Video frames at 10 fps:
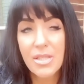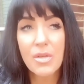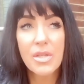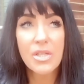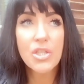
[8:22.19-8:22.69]

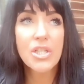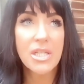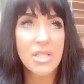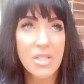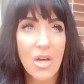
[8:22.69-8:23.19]
So then
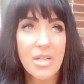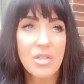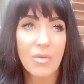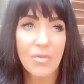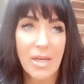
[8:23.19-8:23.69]
she sought
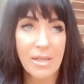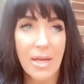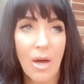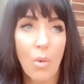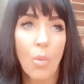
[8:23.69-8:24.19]
to find out